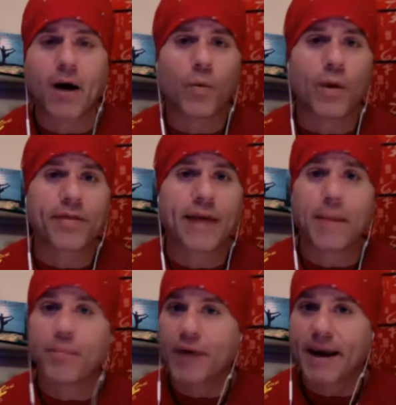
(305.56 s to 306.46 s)
with
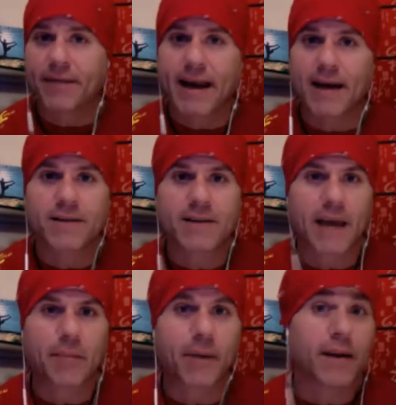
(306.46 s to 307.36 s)
that Break It Down
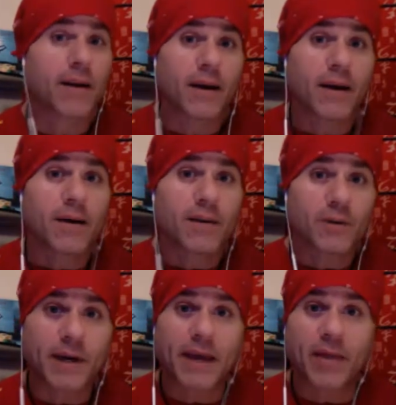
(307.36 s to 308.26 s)
segment. So
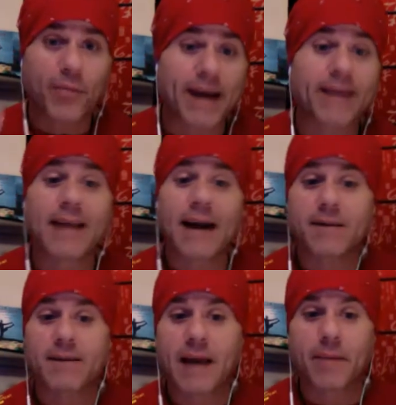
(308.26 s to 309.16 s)
again, the Break It Down
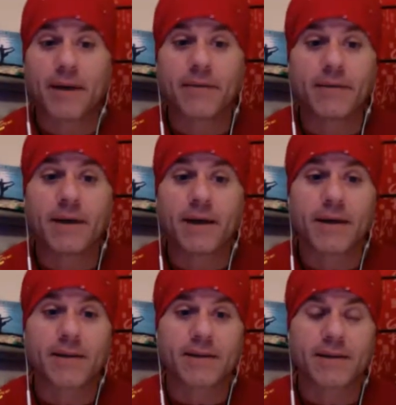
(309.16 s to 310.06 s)
segment
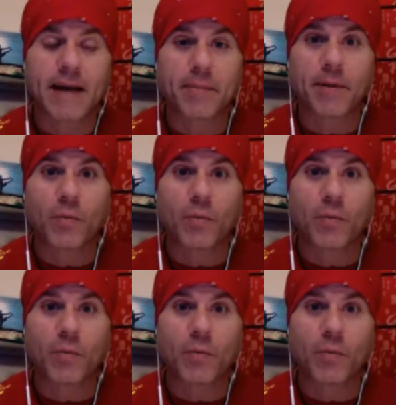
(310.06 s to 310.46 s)
is the segment